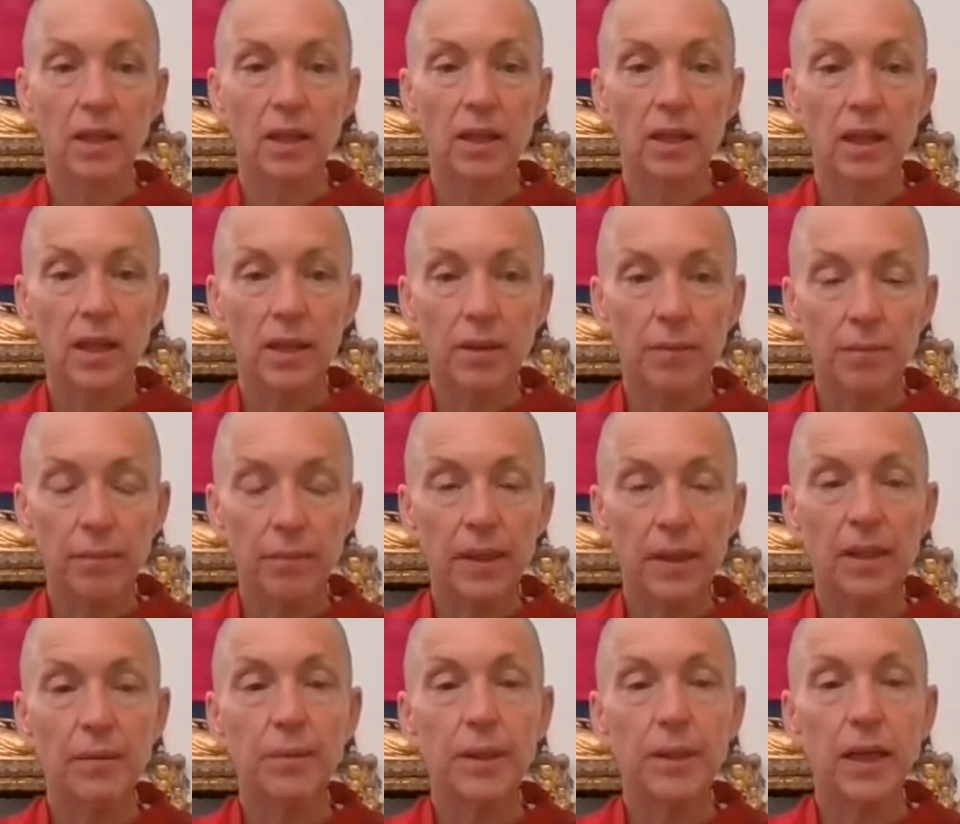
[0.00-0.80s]
It
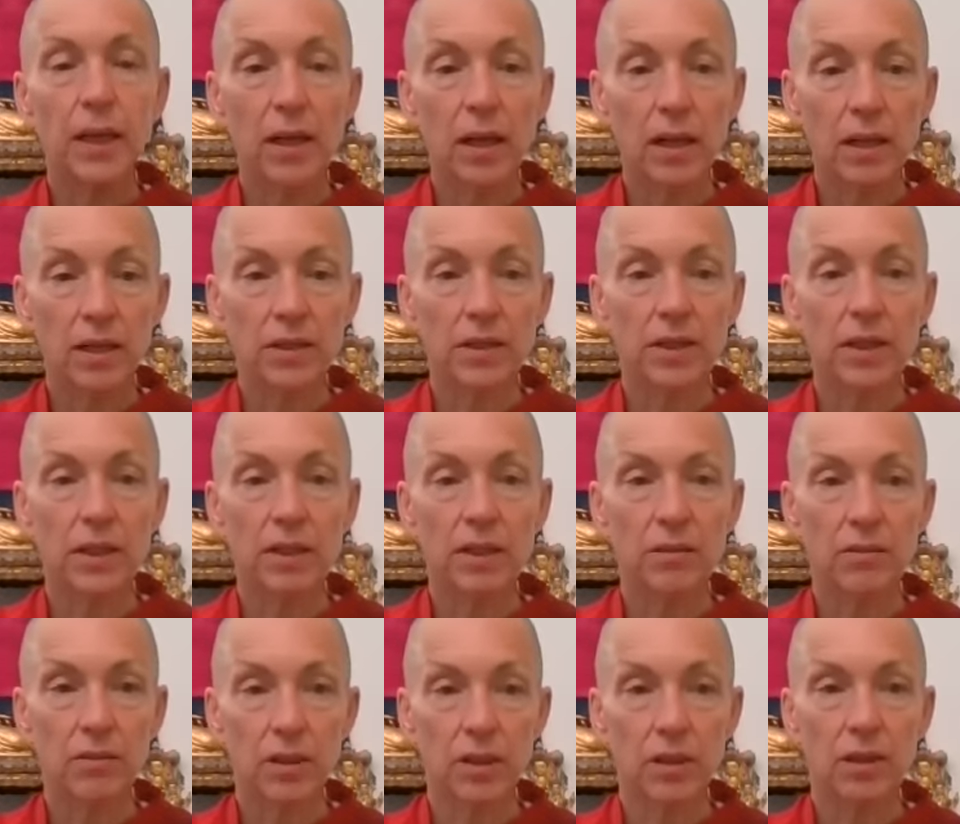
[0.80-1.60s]
may be harder
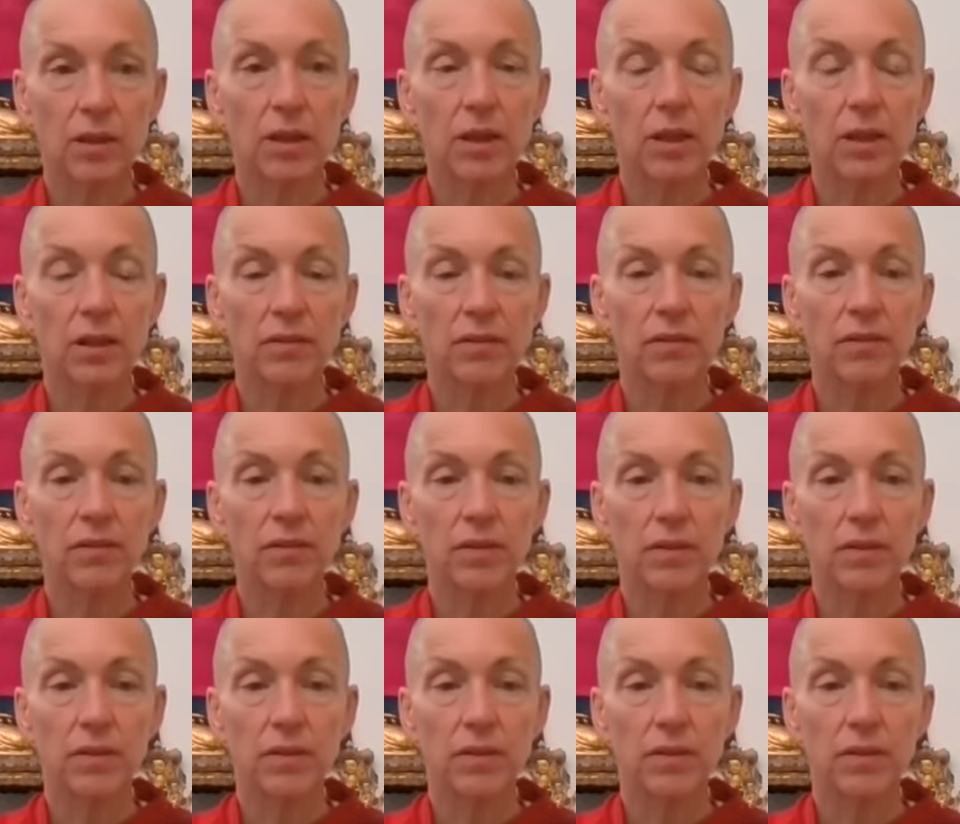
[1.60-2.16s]
in real life